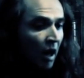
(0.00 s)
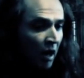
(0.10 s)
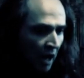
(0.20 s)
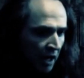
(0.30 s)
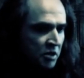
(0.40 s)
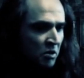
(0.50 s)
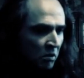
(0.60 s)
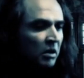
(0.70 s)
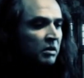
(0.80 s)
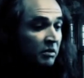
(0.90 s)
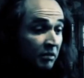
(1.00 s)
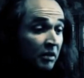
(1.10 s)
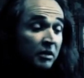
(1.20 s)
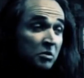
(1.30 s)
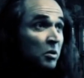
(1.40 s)
I knew
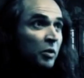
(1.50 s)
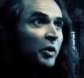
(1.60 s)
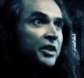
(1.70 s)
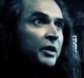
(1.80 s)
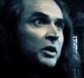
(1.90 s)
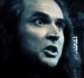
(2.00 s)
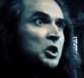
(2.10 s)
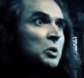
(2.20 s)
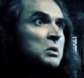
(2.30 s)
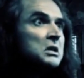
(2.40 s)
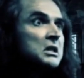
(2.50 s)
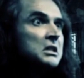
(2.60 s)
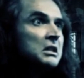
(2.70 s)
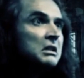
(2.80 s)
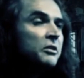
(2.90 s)
there's only one thing we could do.
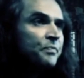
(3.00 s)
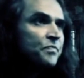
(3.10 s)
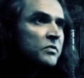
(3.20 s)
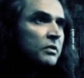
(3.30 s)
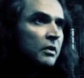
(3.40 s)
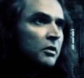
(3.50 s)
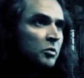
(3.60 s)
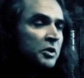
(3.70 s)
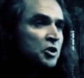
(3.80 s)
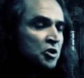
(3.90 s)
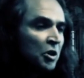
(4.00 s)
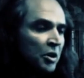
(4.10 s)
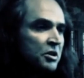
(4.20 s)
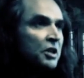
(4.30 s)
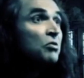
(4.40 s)
We just
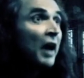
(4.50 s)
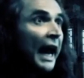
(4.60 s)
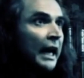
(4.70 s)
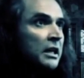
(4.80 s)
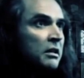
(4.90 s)
turned and ran.